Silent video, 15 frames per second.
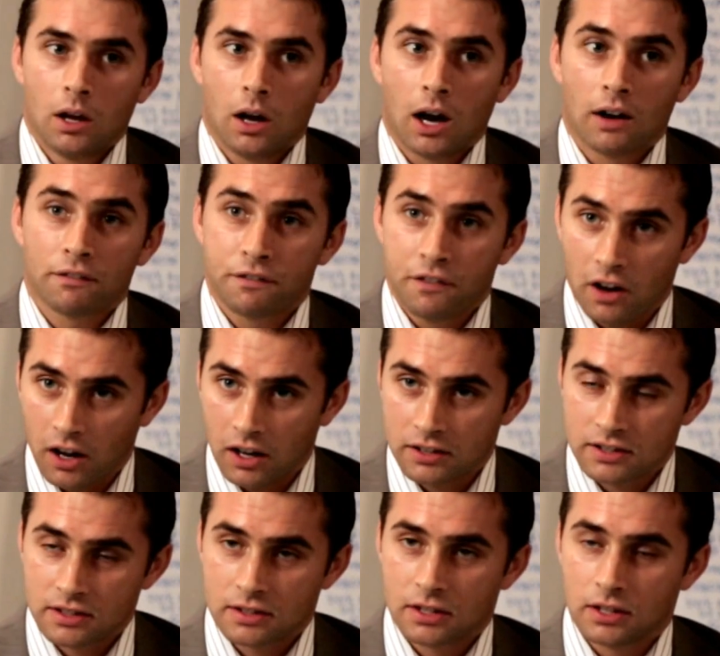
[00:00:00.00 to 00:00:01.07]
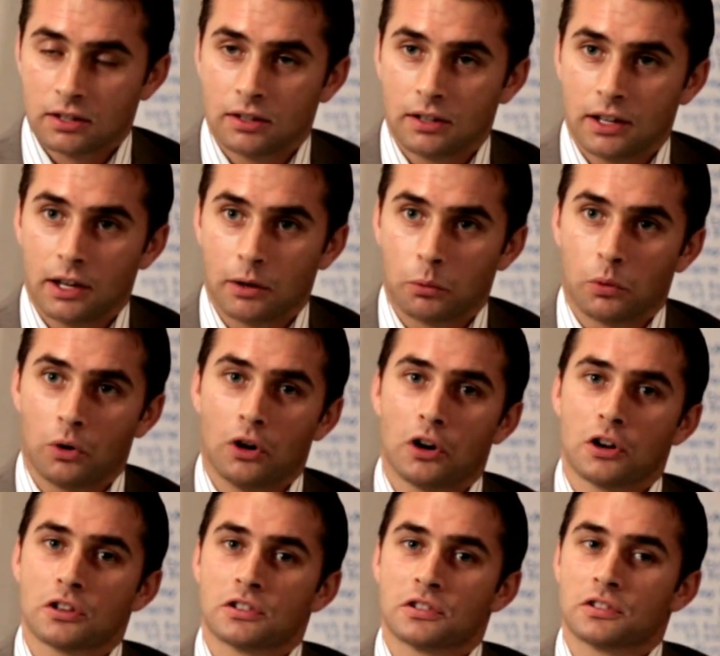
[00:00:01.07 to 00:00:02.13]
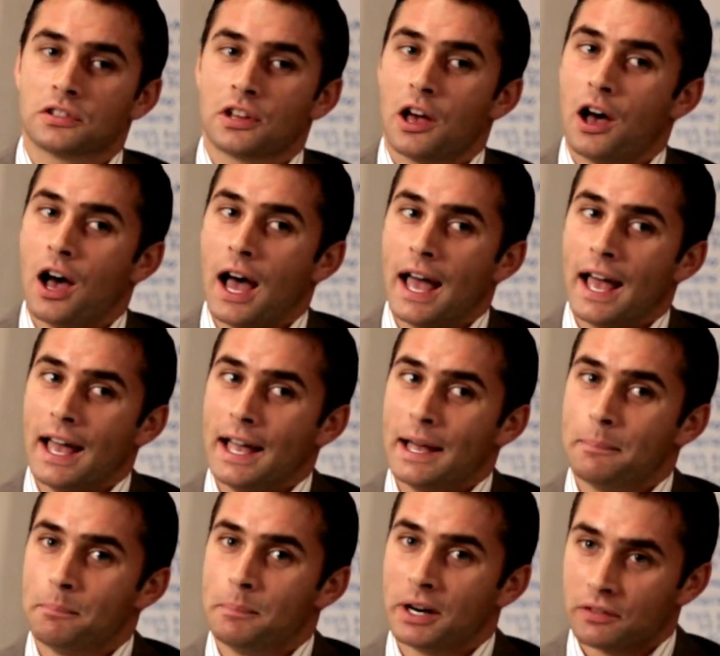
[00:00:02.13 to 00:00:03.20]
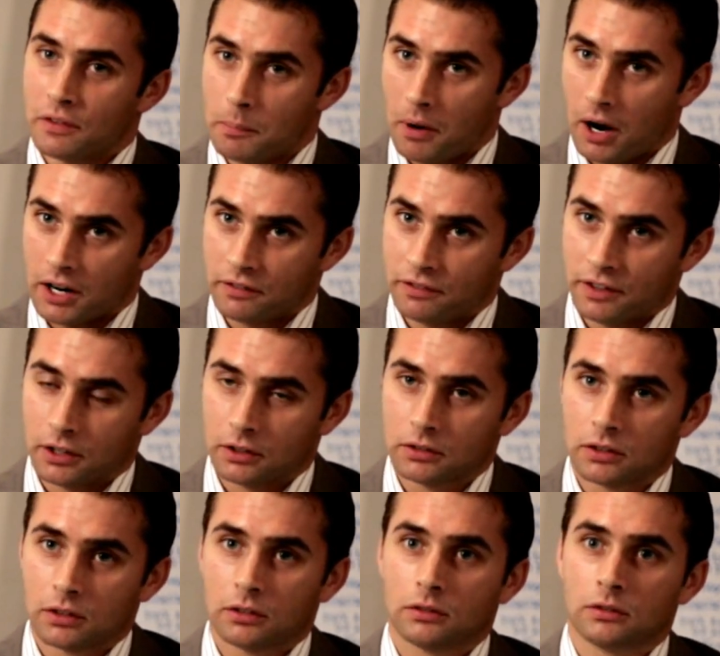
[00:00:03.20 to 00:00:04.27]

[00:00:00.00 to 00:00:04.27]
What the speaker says: At first, it was a bit of a minefield,